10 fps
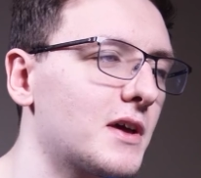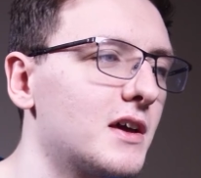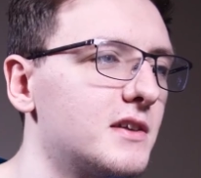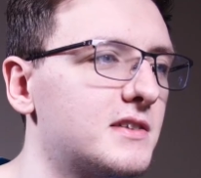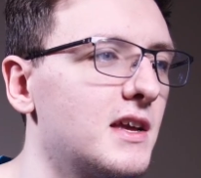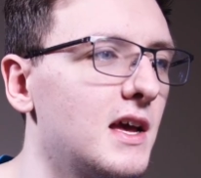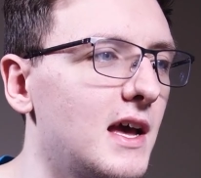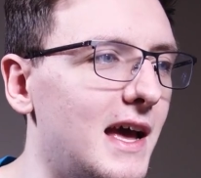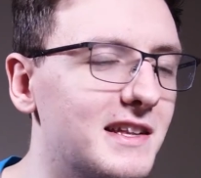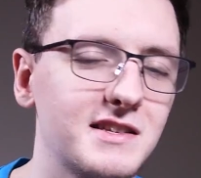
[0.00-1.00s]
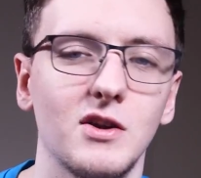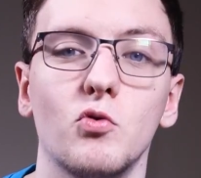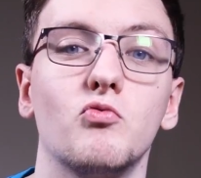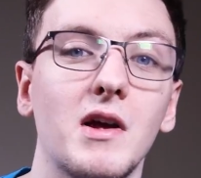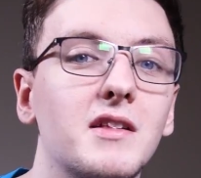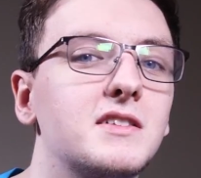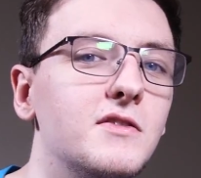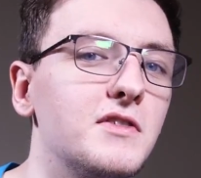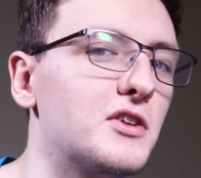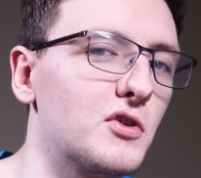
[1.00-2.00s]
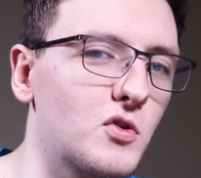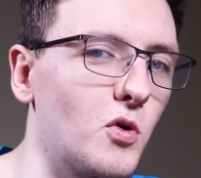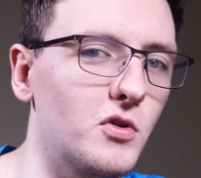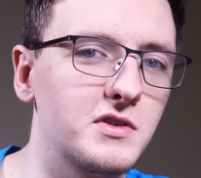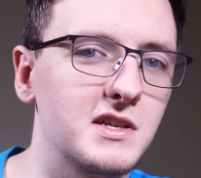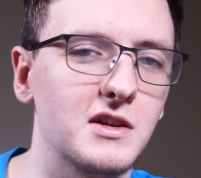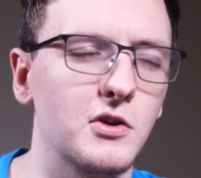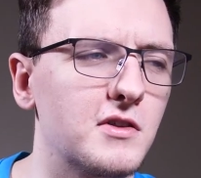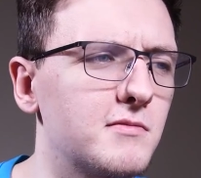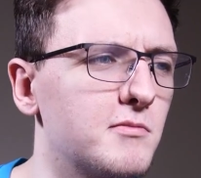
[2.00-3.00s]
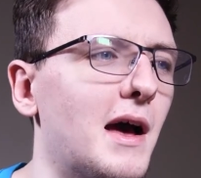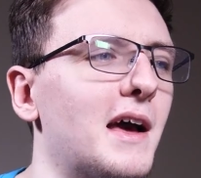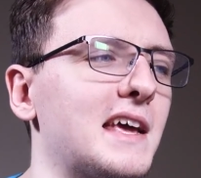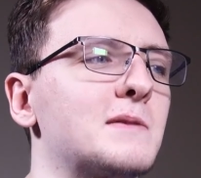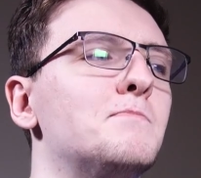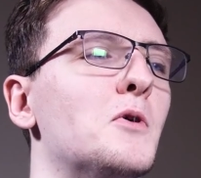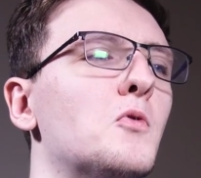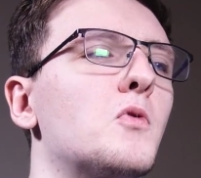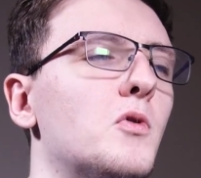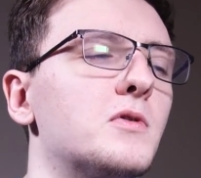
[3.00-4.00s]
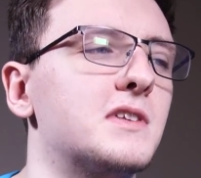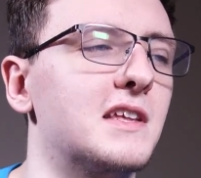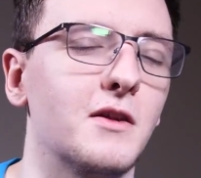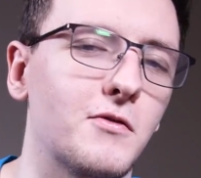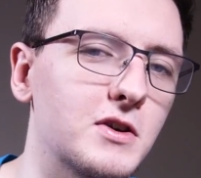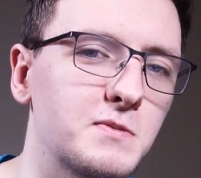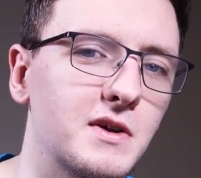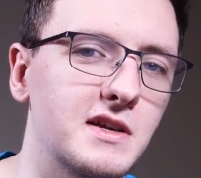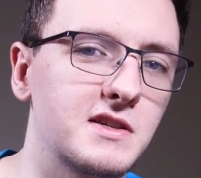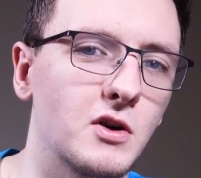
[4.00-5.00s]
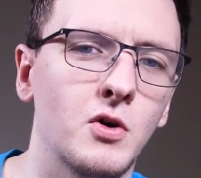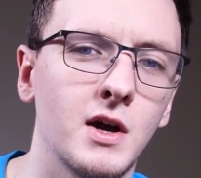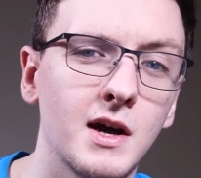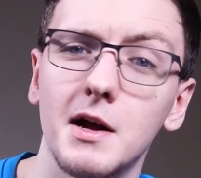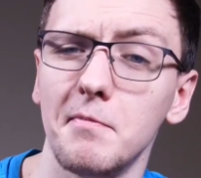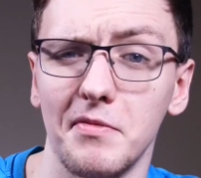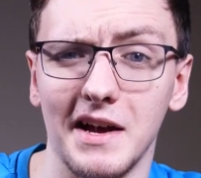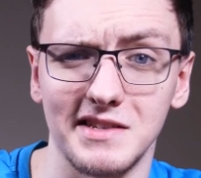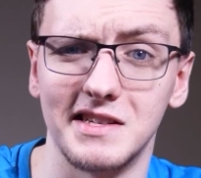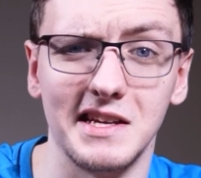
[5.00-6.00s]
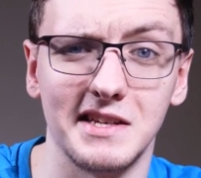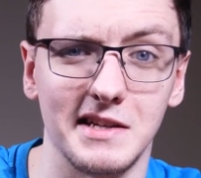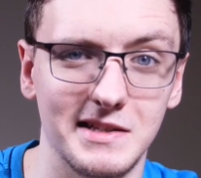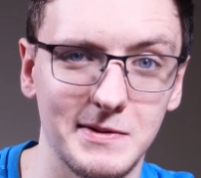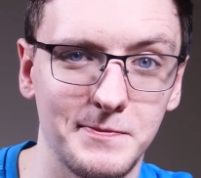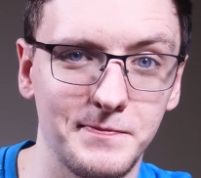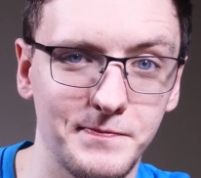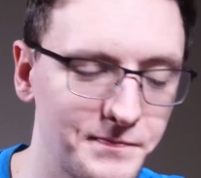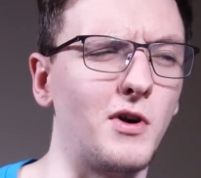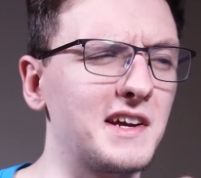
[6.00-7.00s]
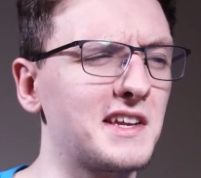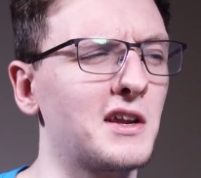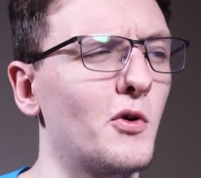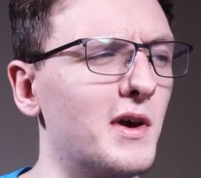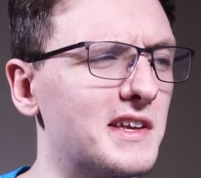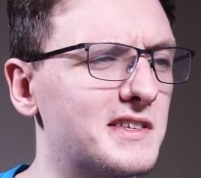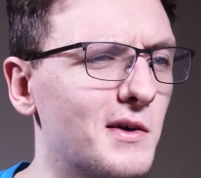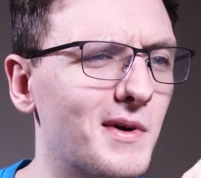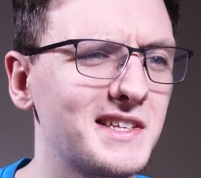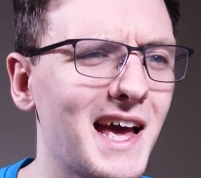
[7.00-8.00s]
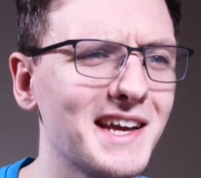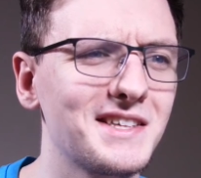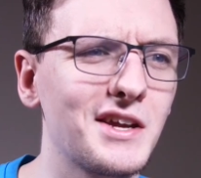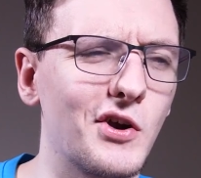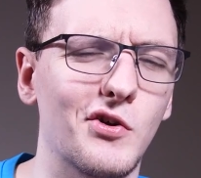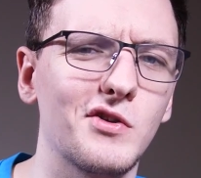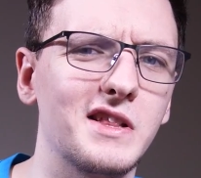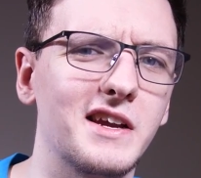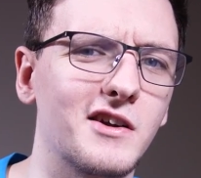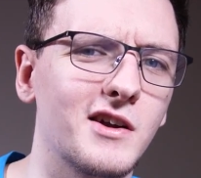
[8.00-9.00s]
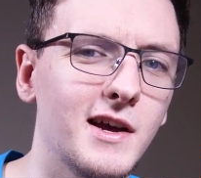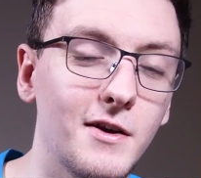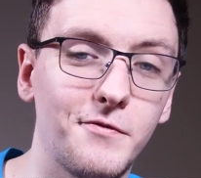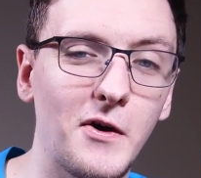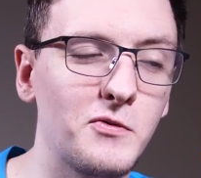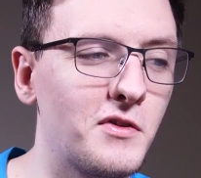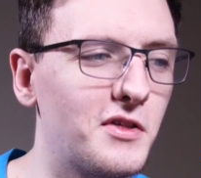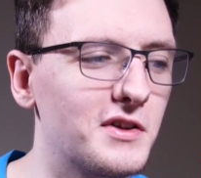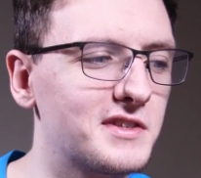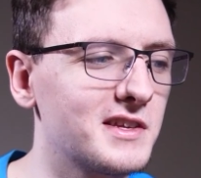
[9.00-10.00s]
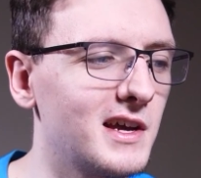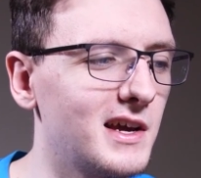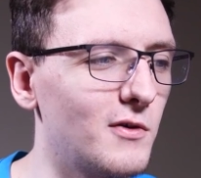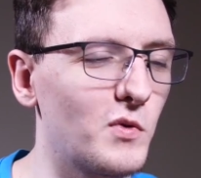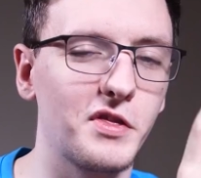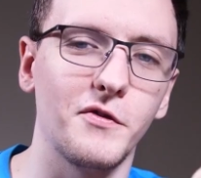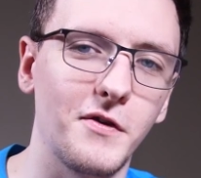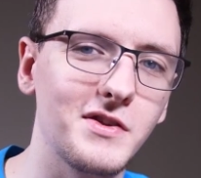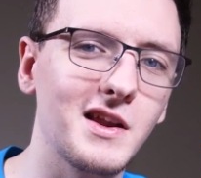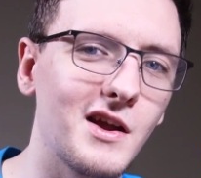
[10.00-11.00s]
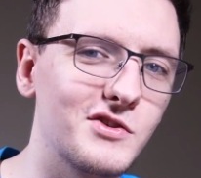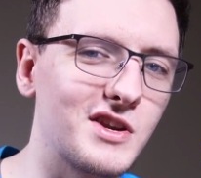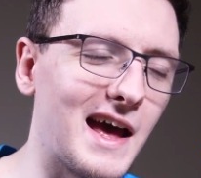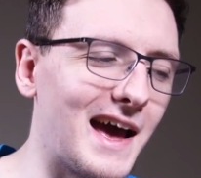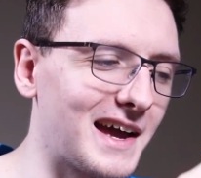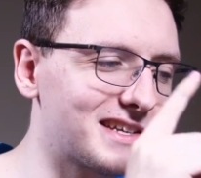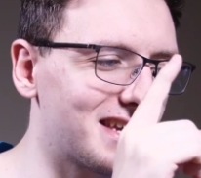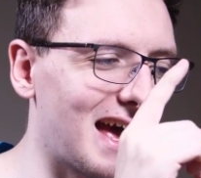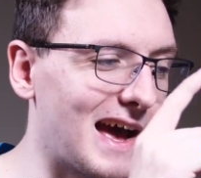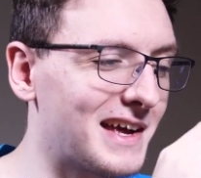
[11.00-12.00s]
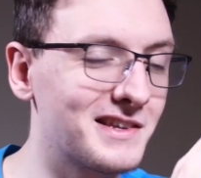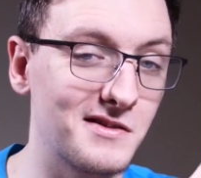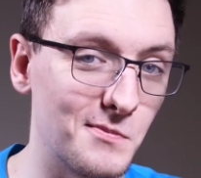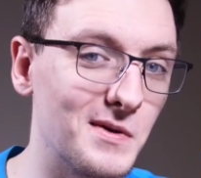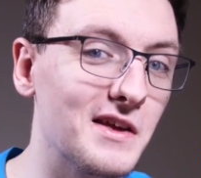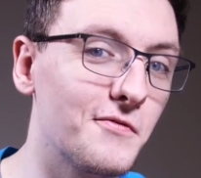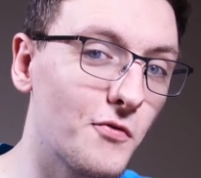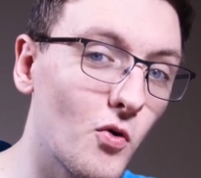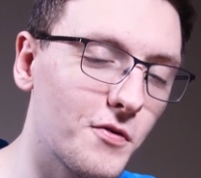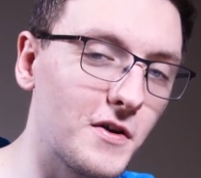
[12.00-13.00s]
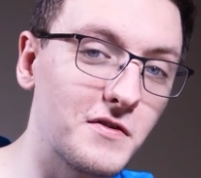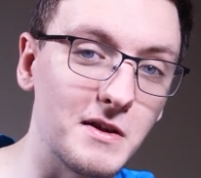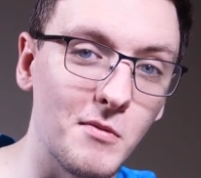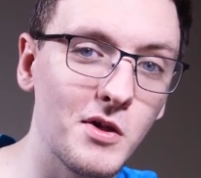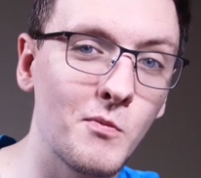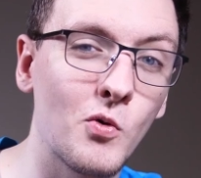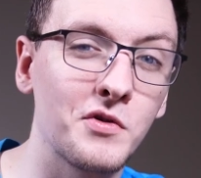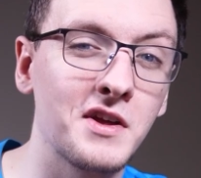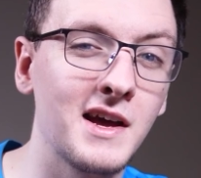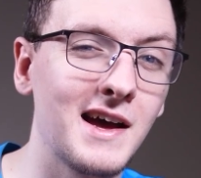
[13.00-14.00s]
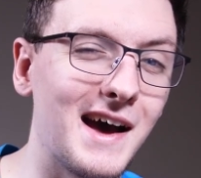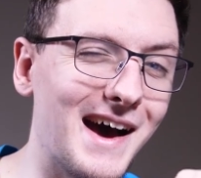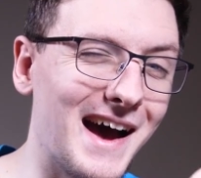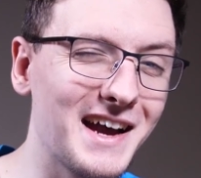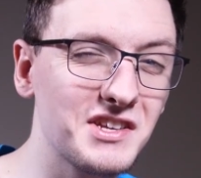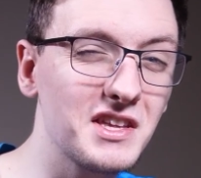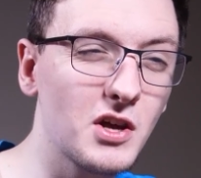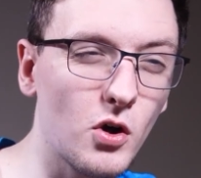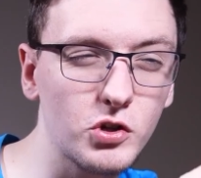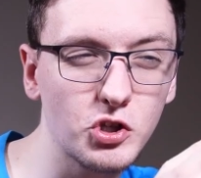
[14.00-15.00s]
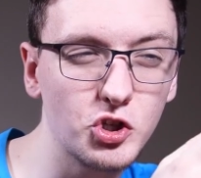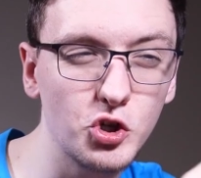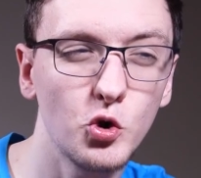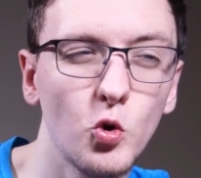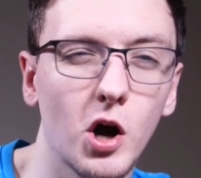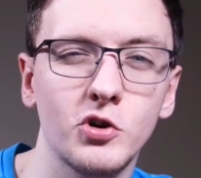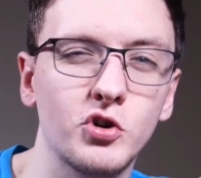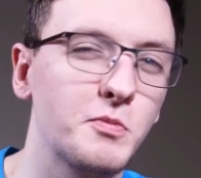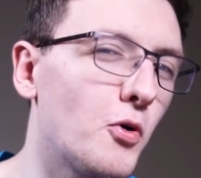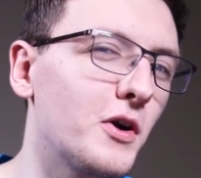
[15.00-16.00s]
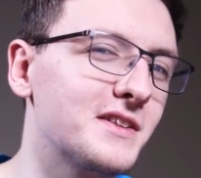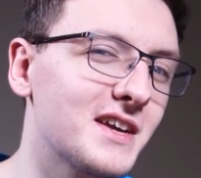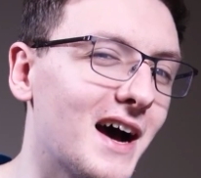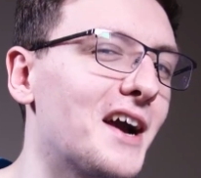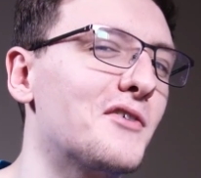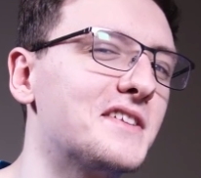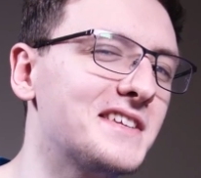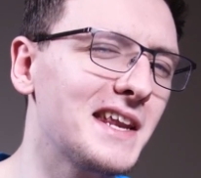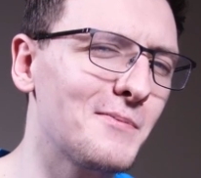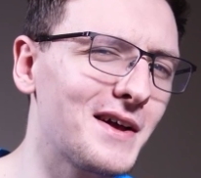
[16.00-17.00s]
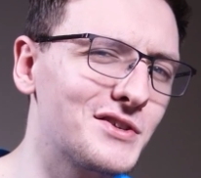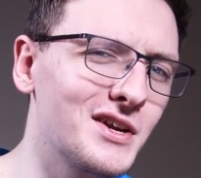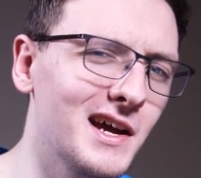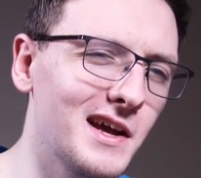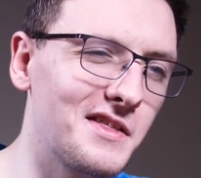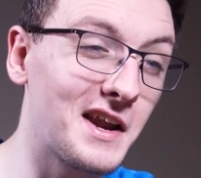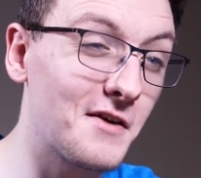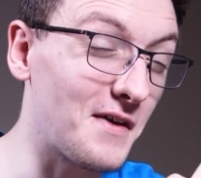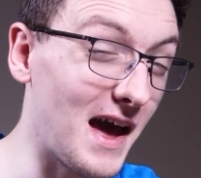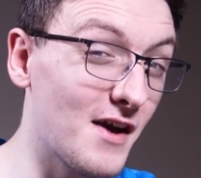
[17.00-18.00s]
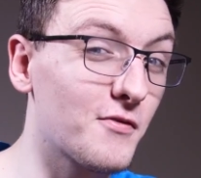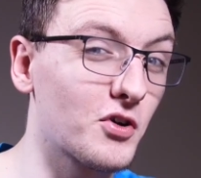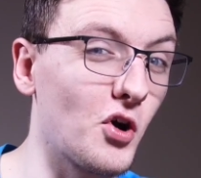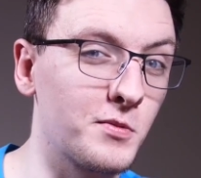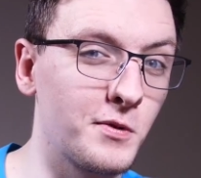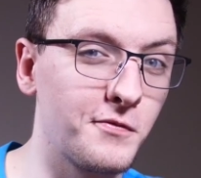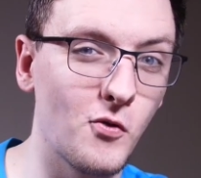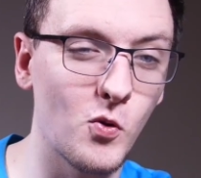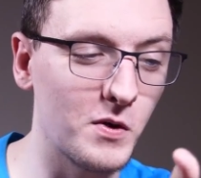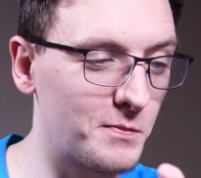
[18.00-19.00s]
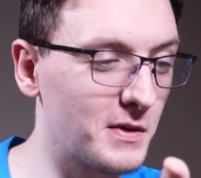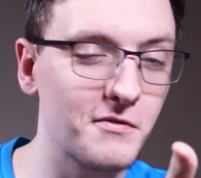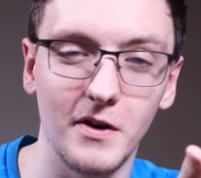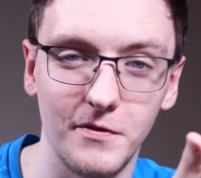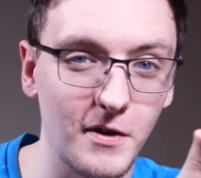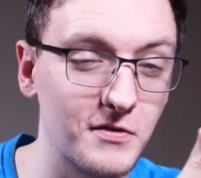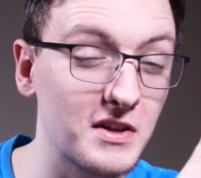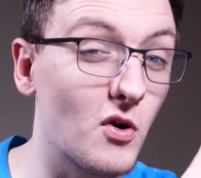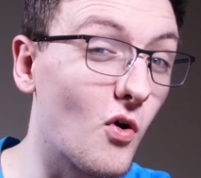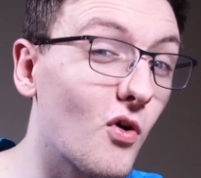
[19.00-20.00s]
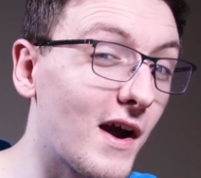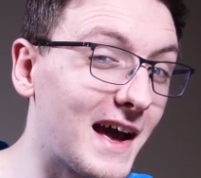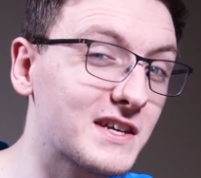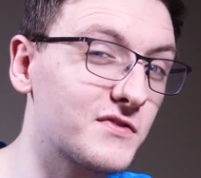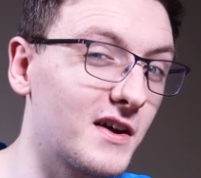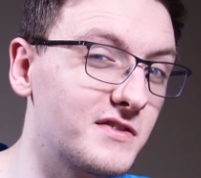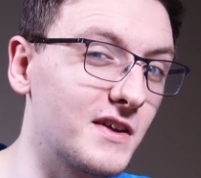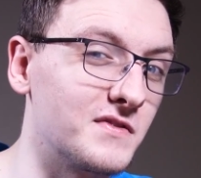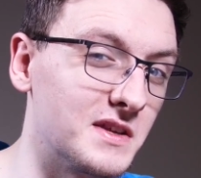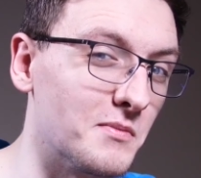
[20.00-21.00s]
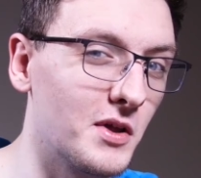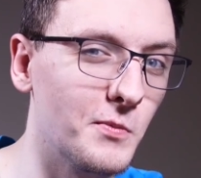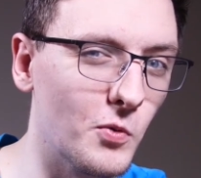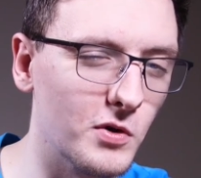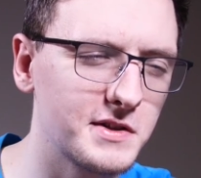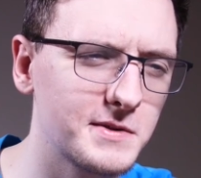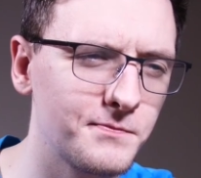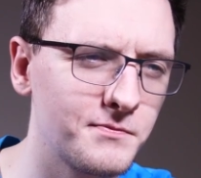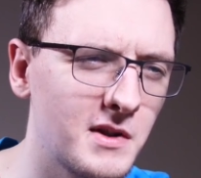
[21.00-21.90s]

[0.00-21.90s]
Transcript: because it's still relatively good quality, good, I guess, build quality in the first place, so that's decent. One surprising note is that my testing earlier found that with the 5900X and the B450 motherboard, I actually got 200 points higher in Cinebench than I've ever gotten before with B550 or X570 motherboards.